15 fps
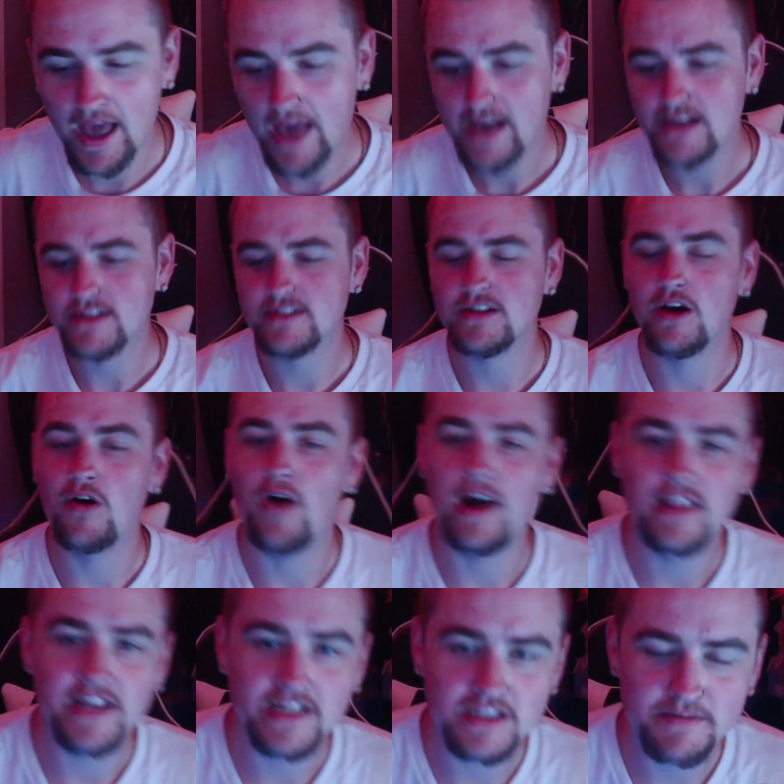So I
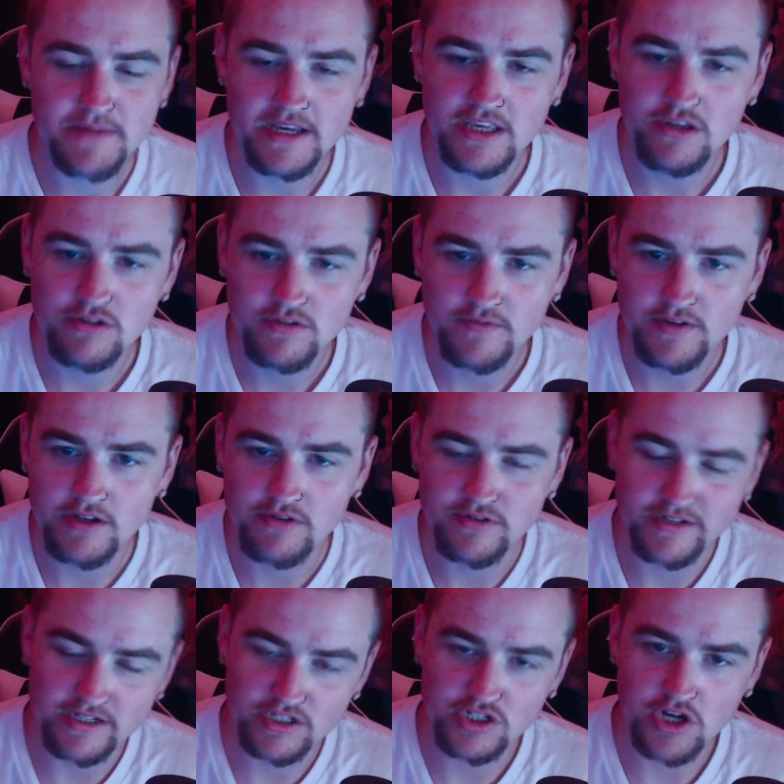like to make YouTube videos
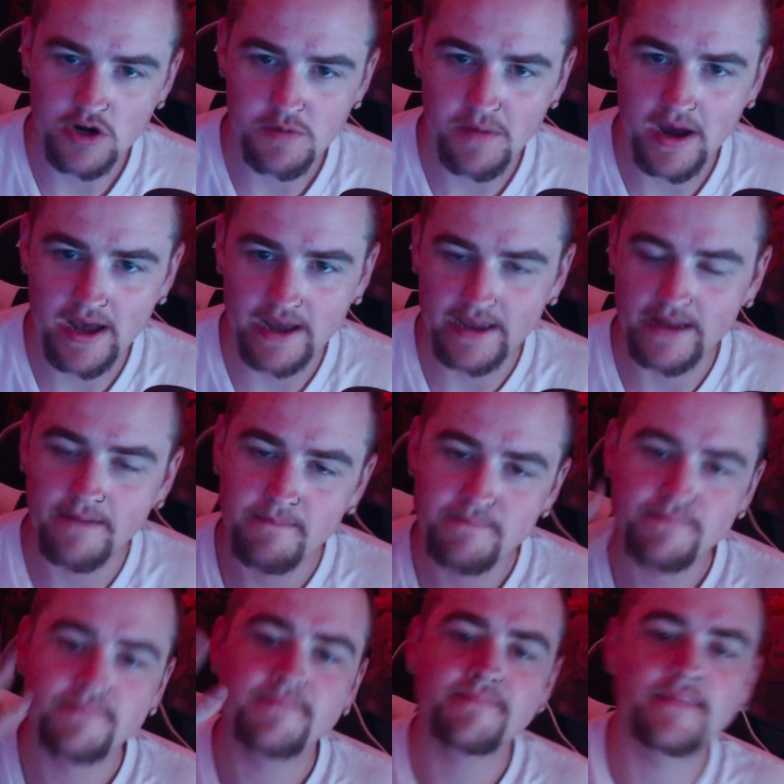and share my
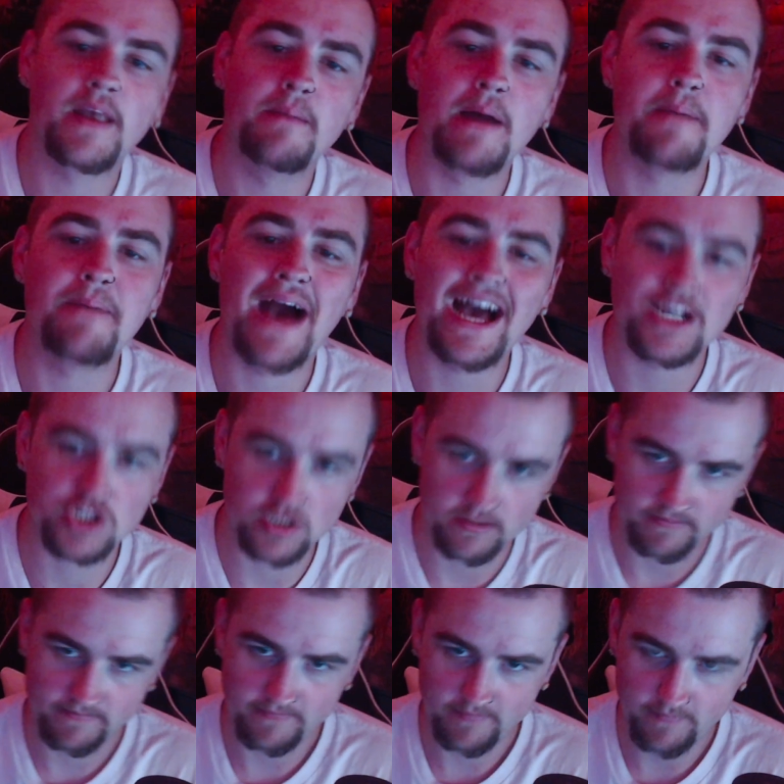passion,
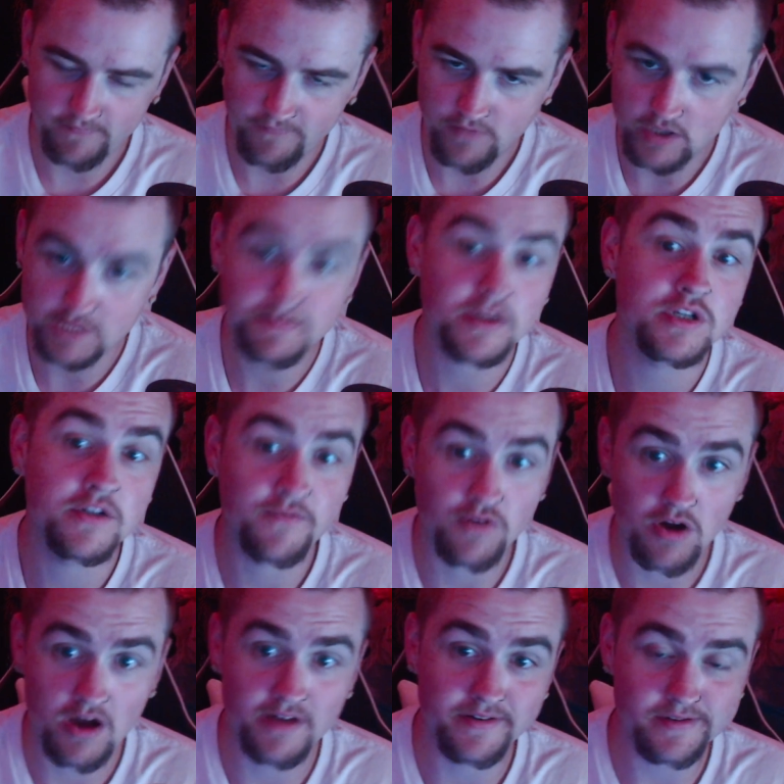especially for
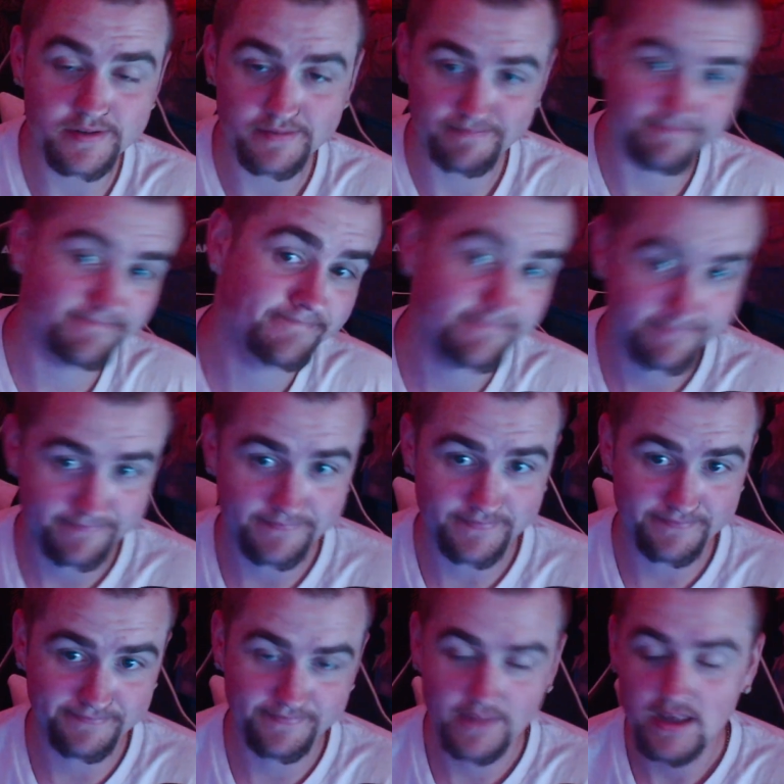Hondas.
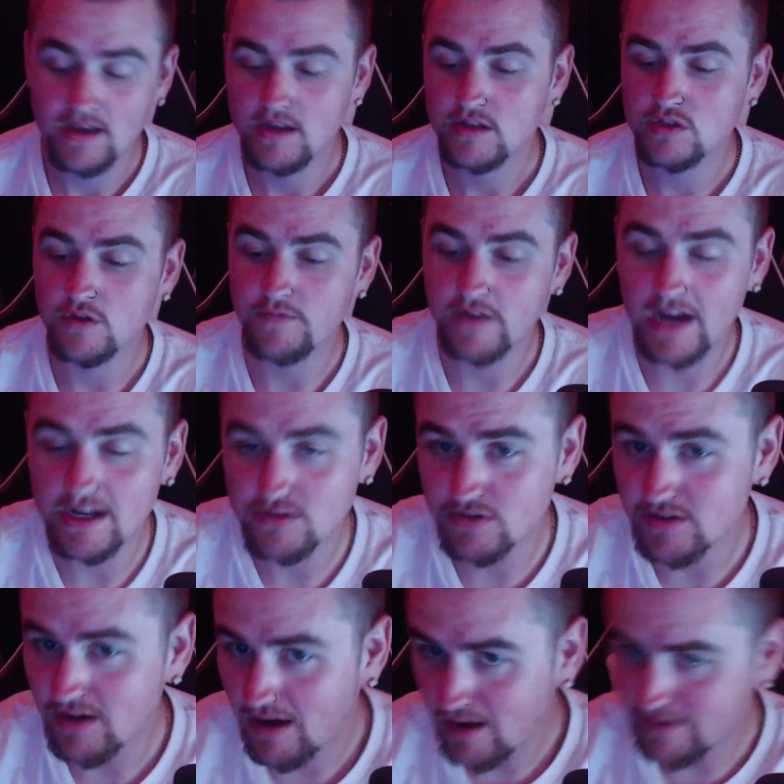So if you guys are
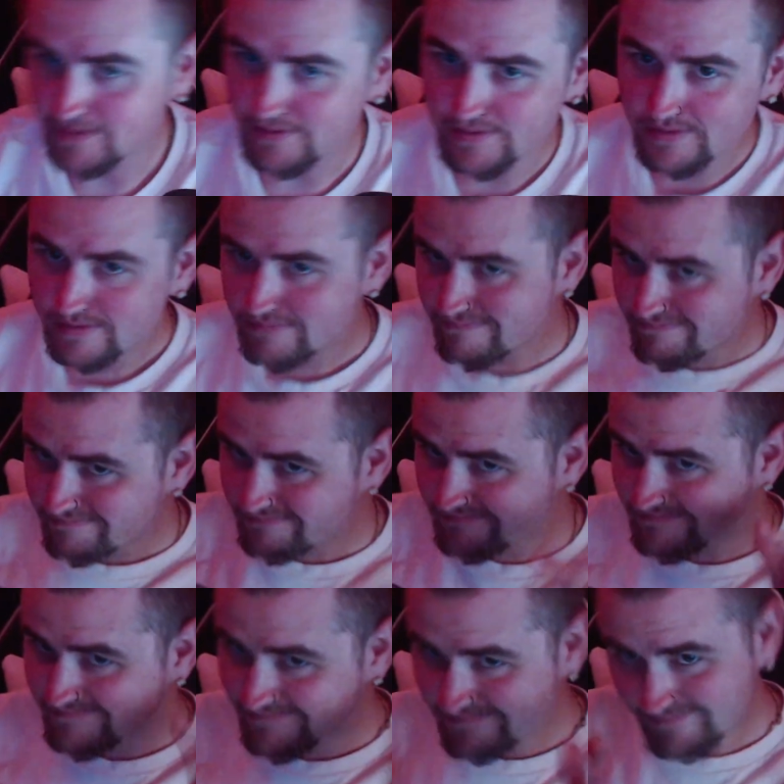into Hondas,
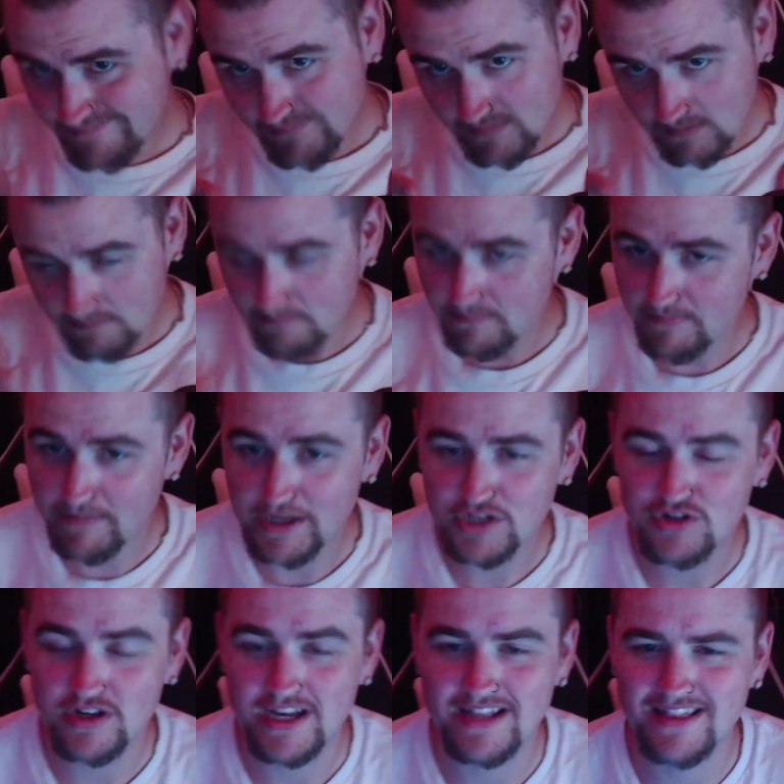make
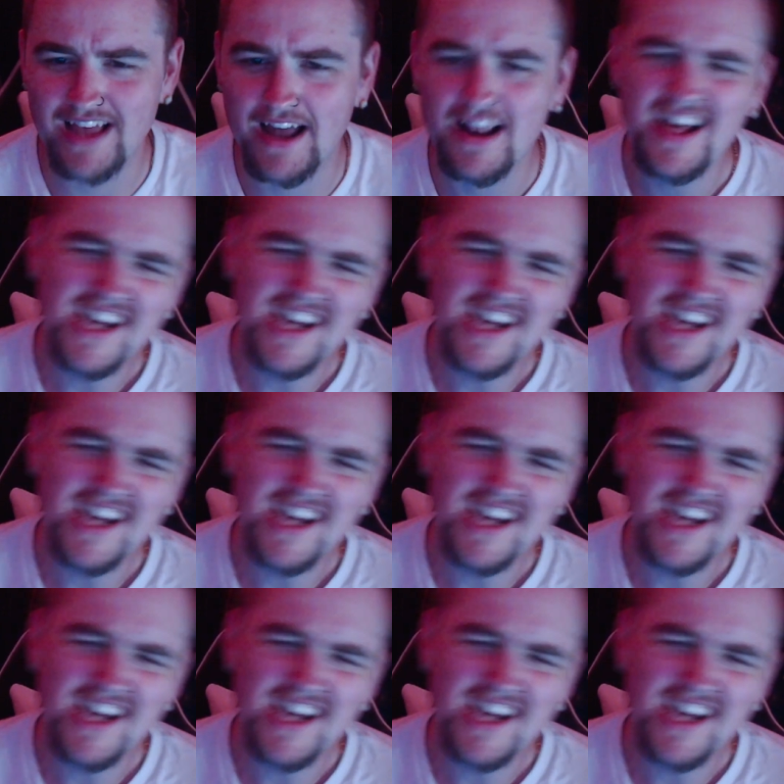sure you hit that